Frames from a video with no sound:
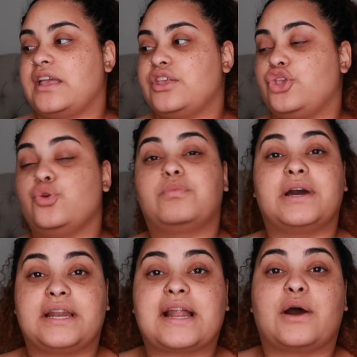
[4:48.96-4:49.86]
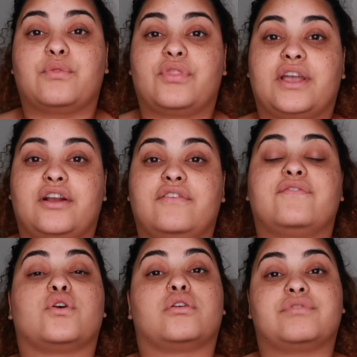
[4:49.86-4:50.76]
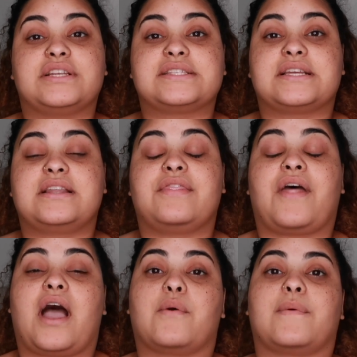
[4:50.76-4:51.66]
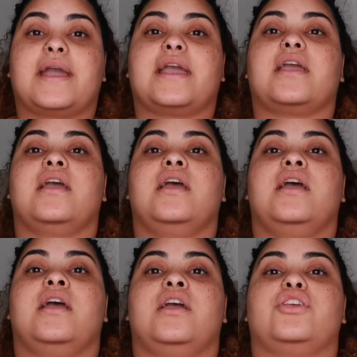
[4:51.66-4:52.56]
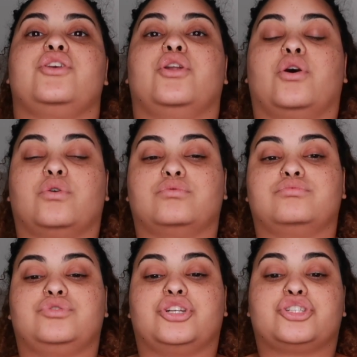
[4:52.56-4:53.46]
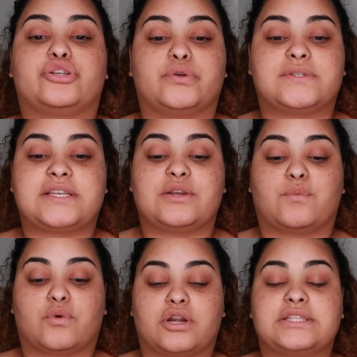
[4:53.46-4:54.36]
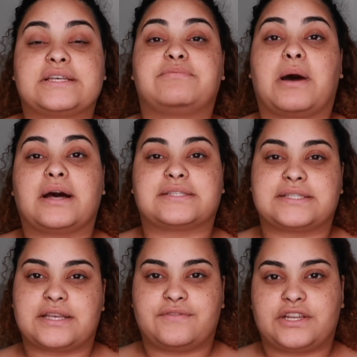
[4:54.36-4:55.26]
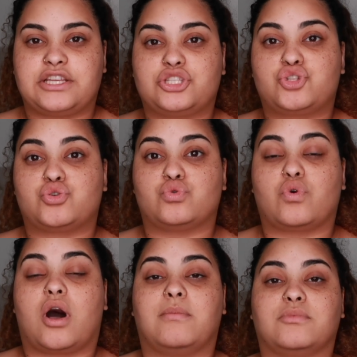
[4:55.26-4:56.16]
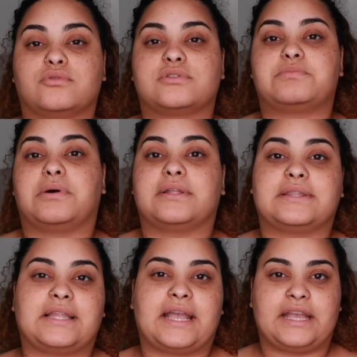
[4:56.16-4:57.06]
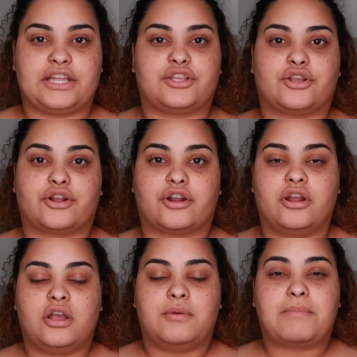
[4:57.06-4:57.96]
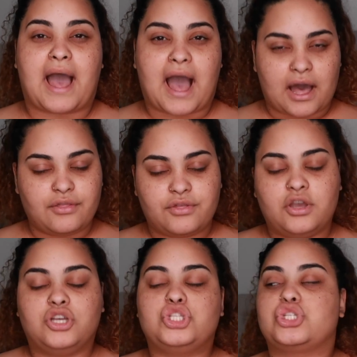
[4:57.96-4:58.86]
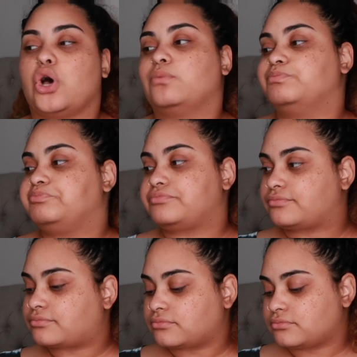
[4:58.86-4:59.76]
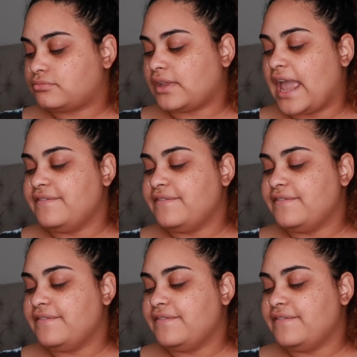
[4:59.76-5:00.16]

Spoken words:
you put it out there for a reason. That way, you know, you're choosing words of positivity to almost put light in your path. So I